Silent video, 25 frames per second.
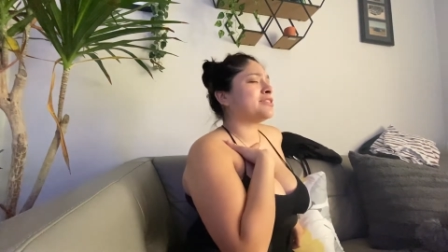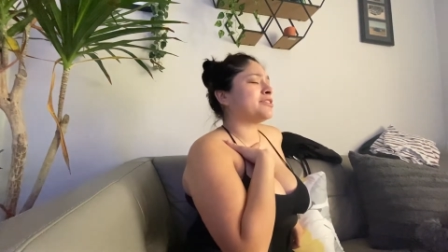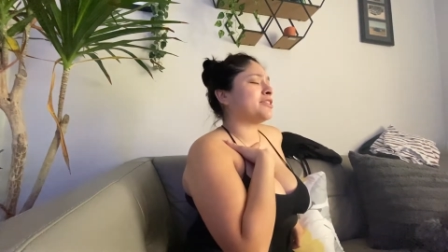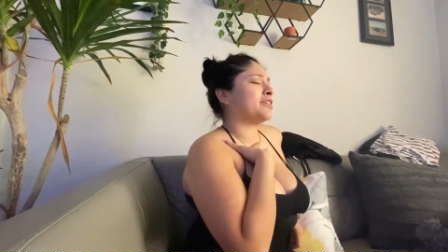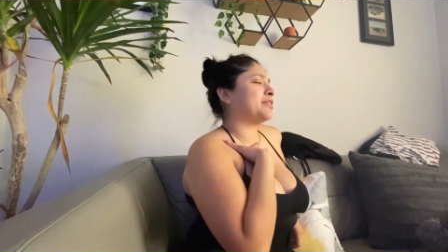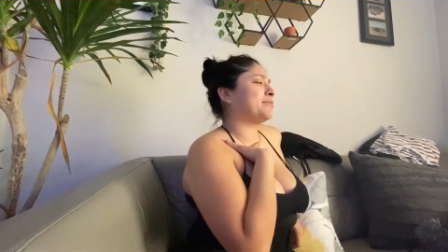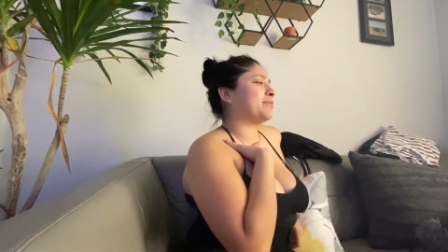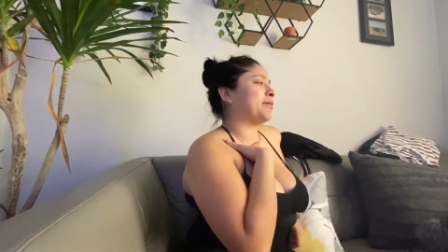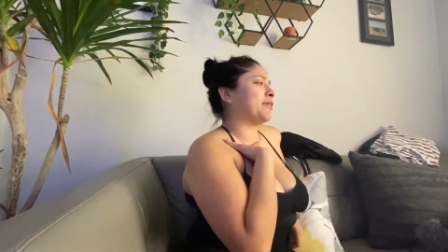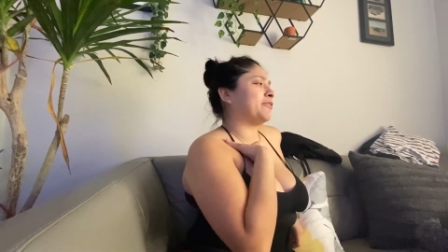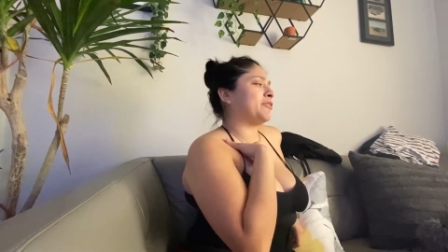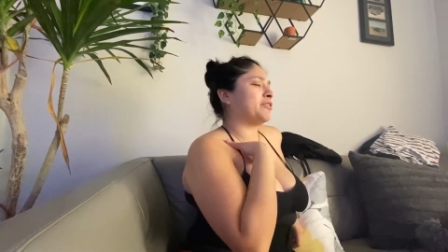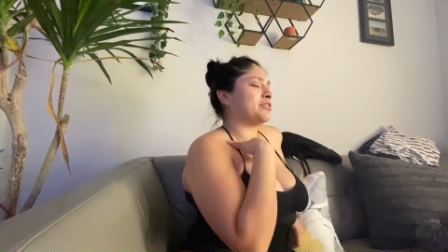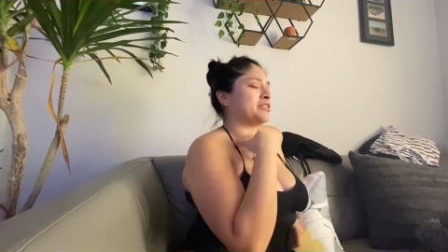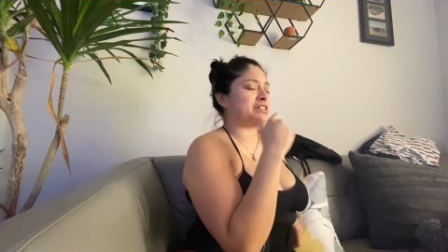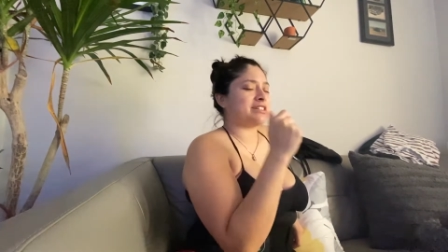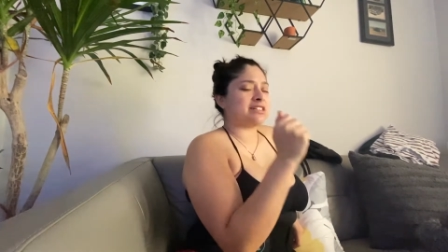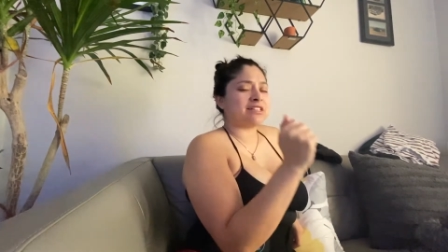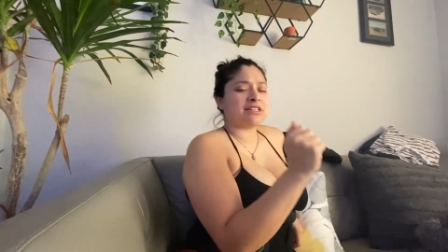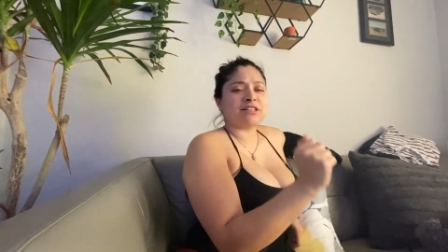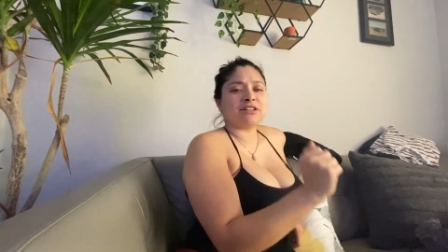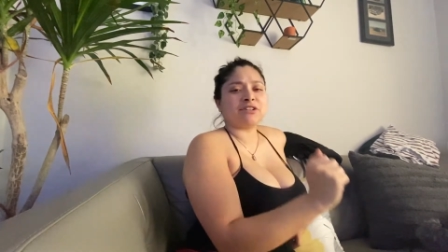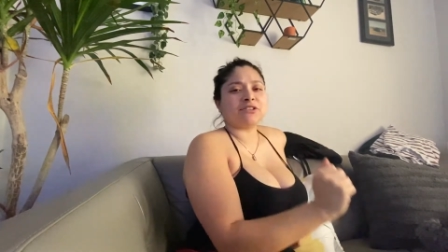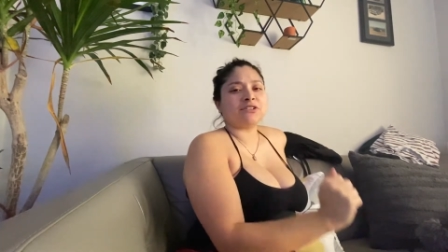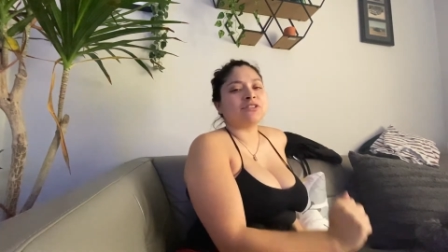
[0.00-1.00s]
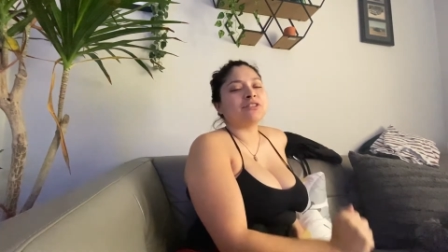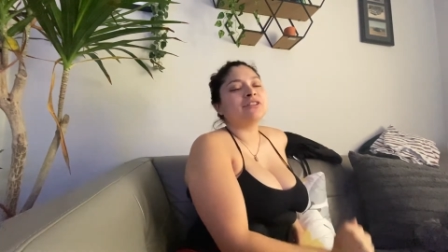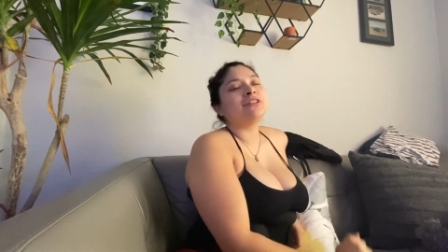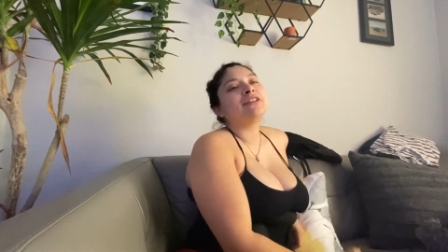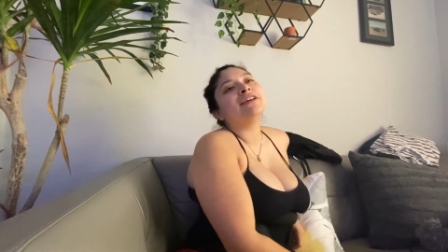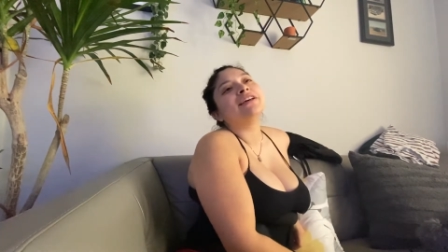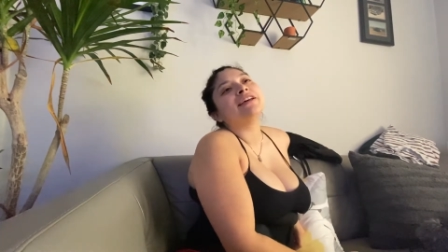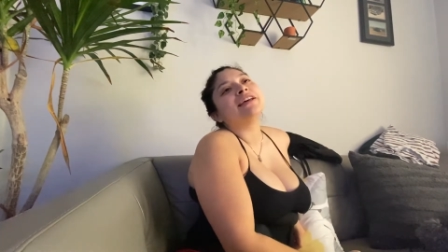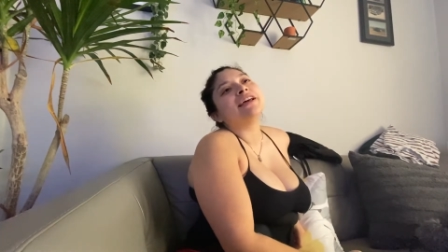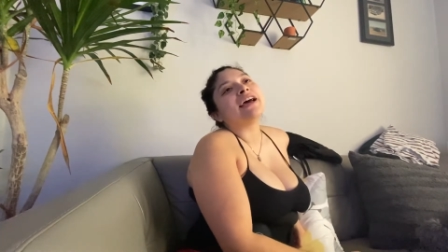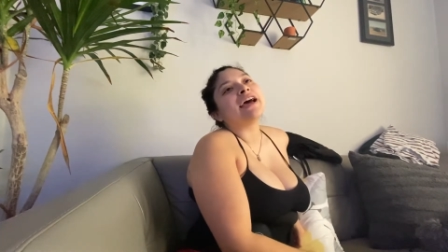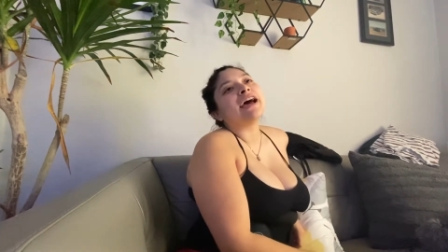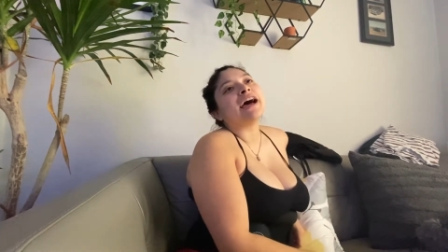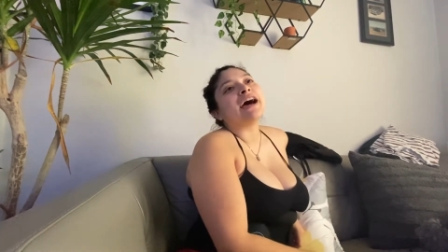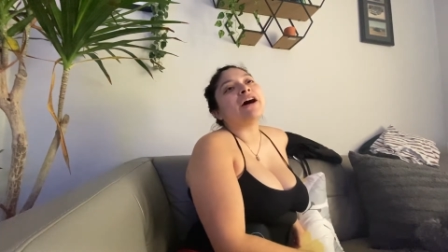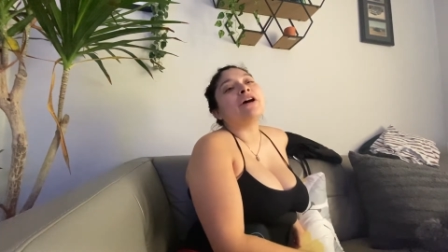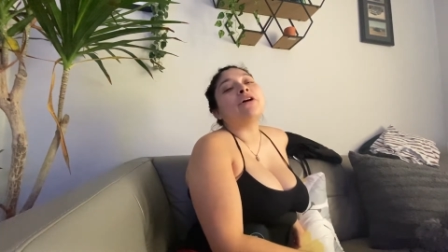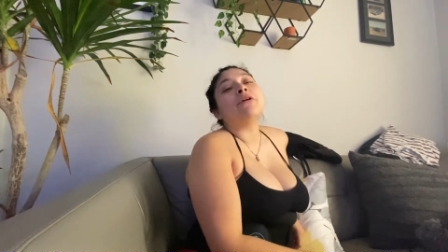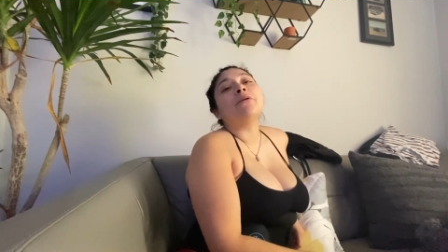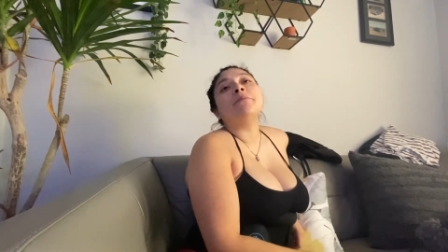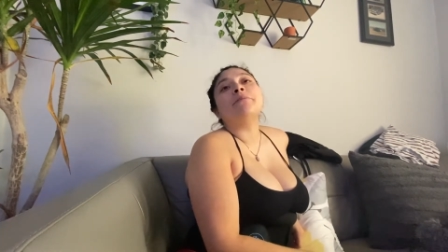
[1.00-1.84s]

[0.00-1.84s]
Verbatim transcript: Sorry, my voice is a little out.